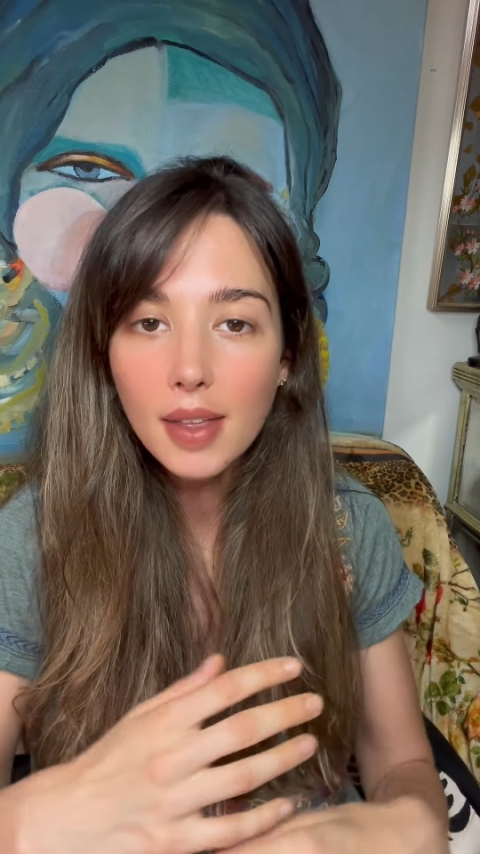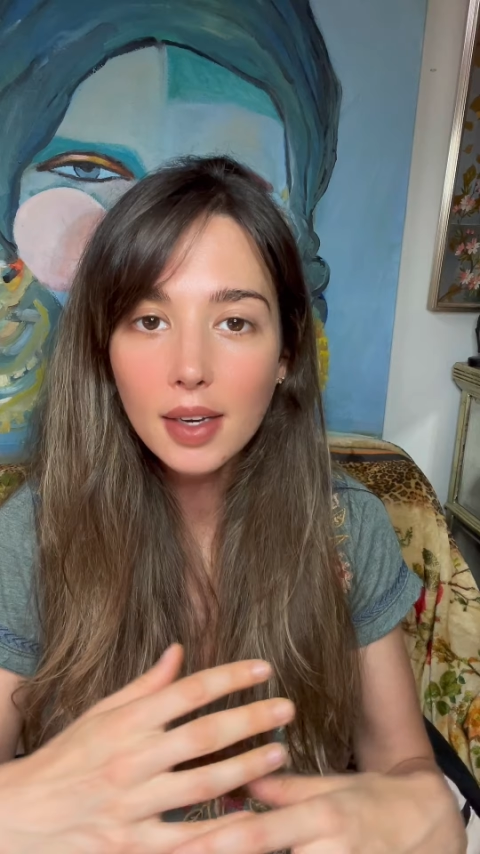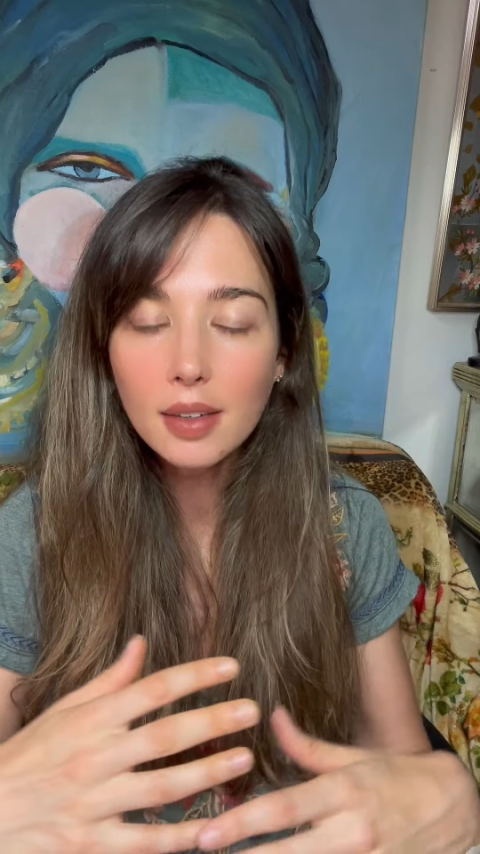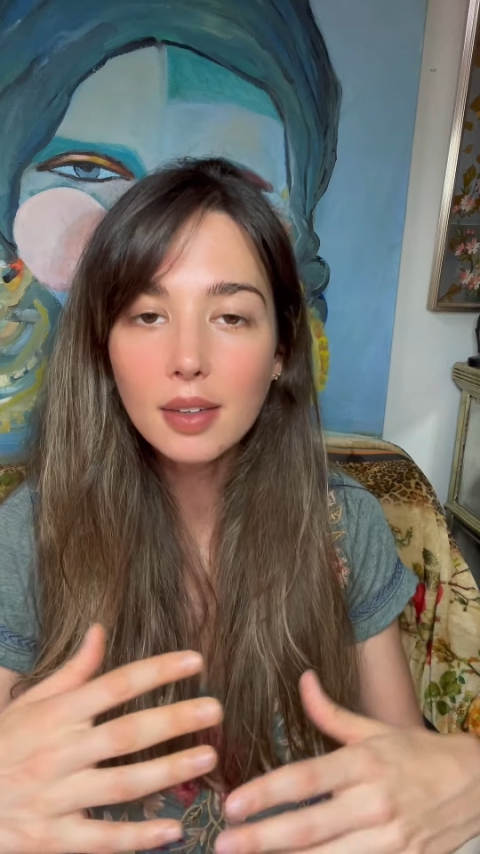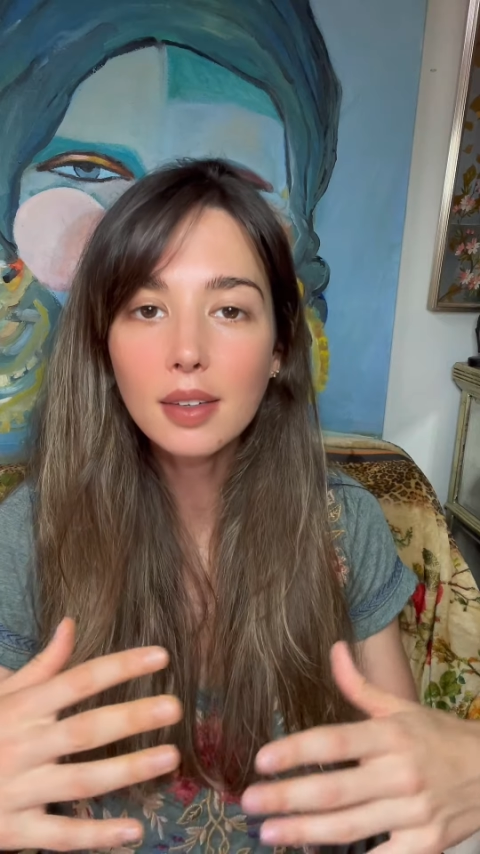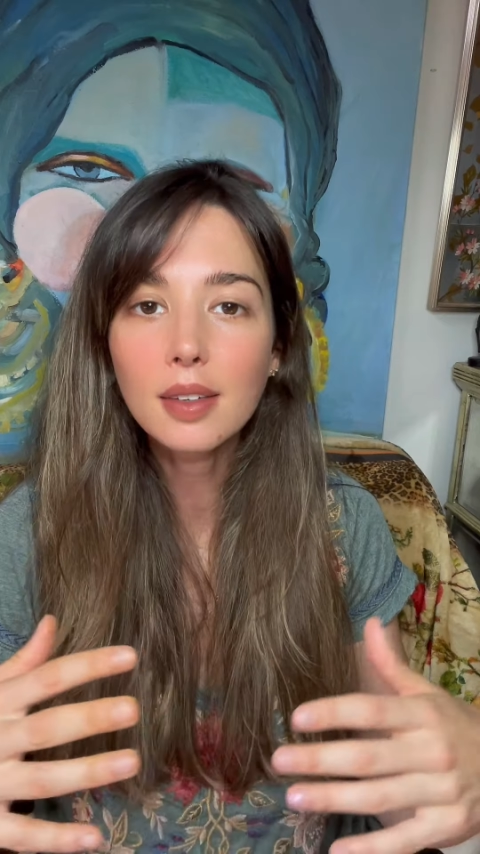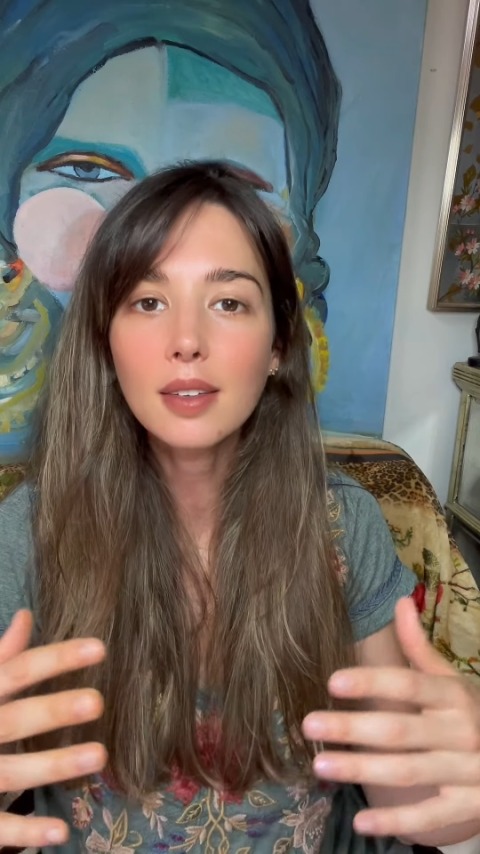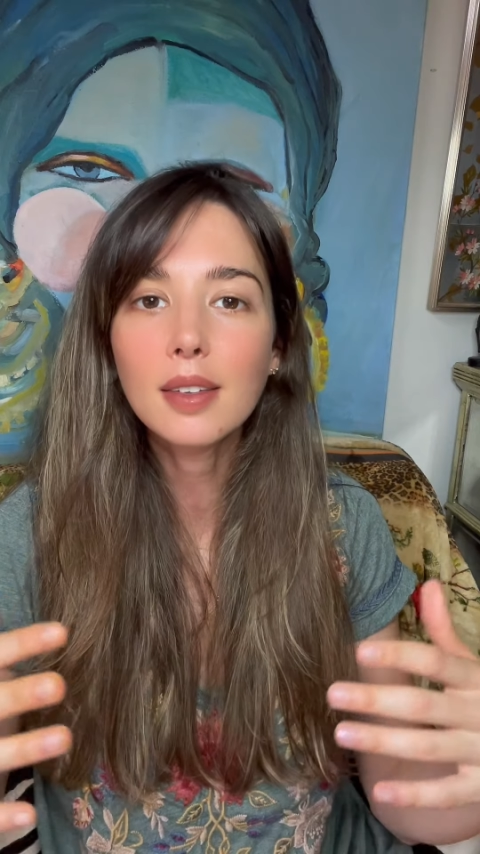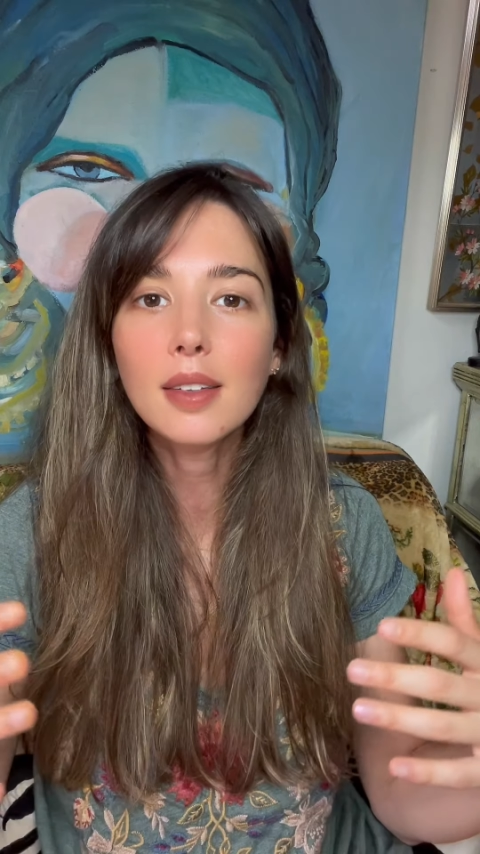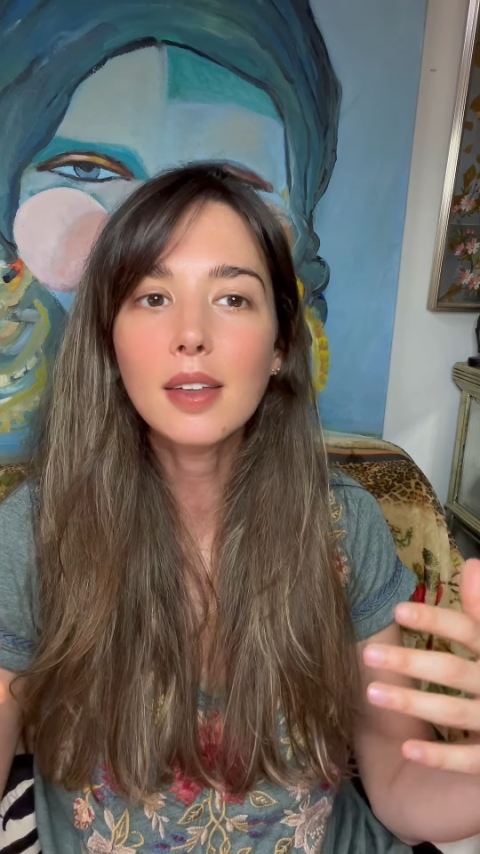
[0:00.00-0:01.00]
then
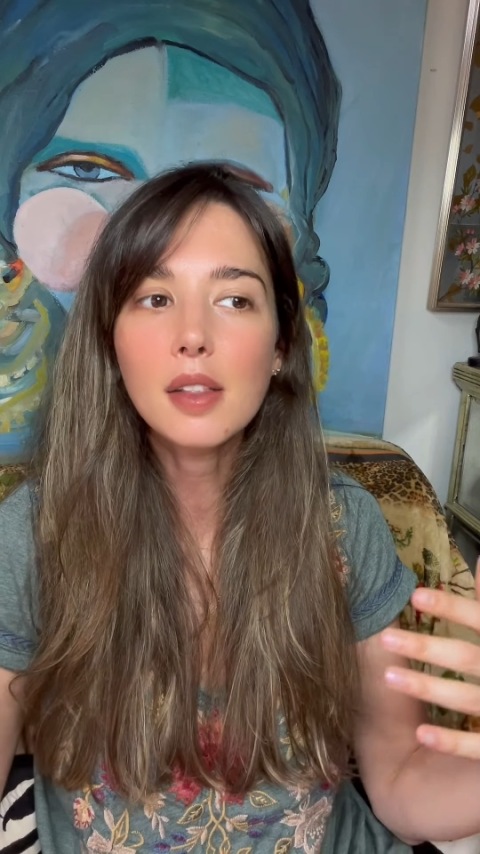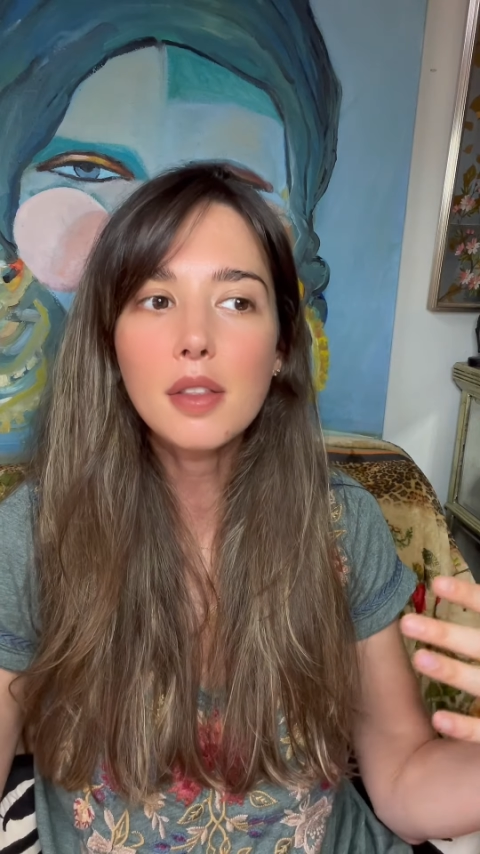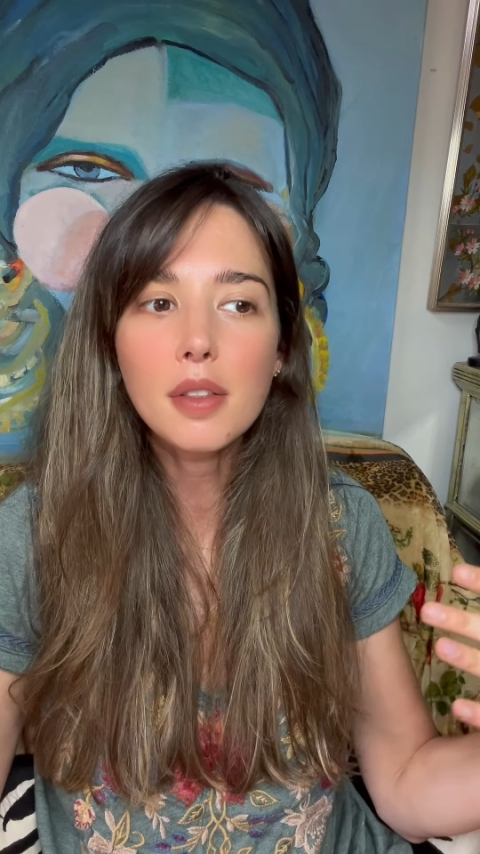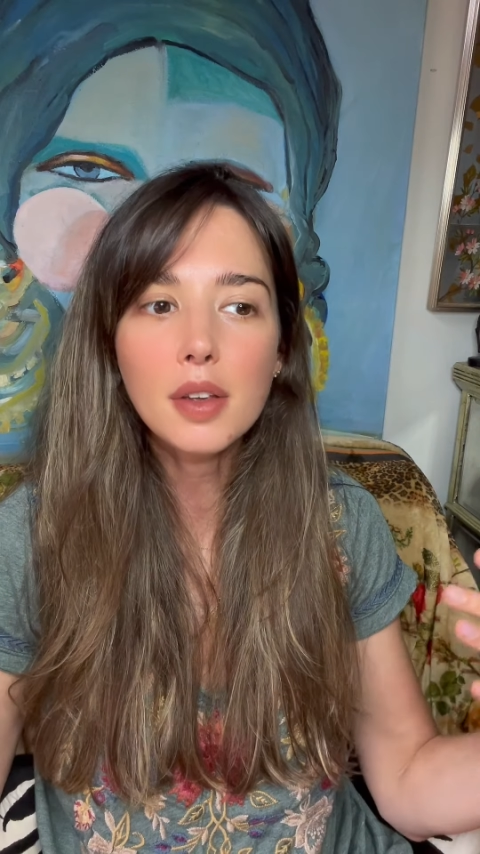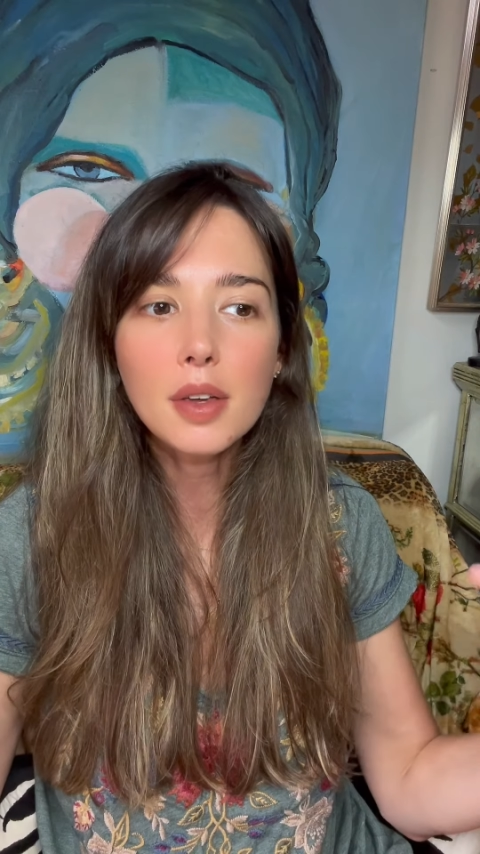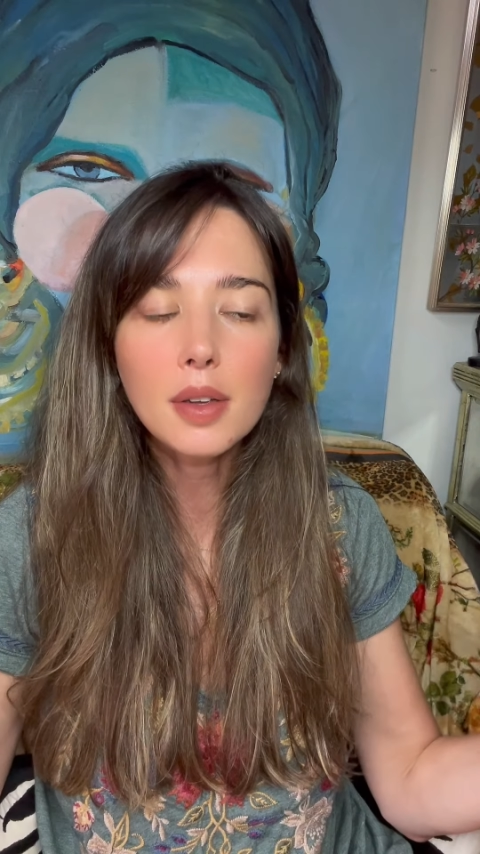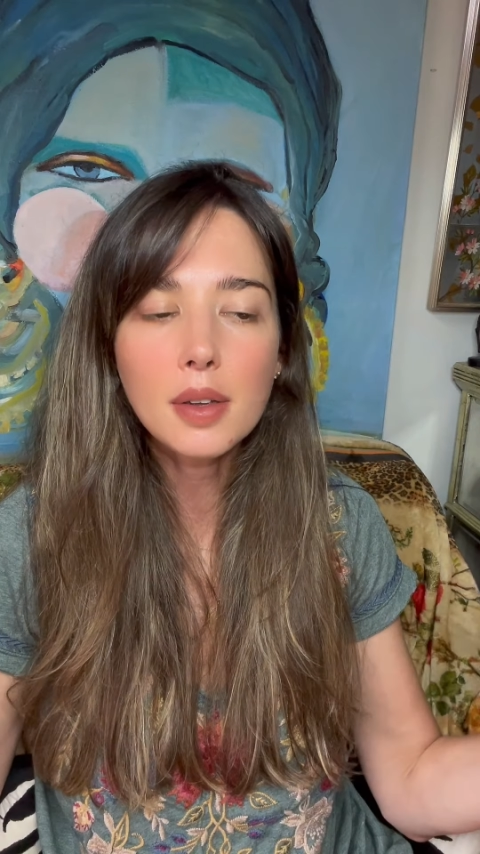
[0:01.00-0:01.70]
the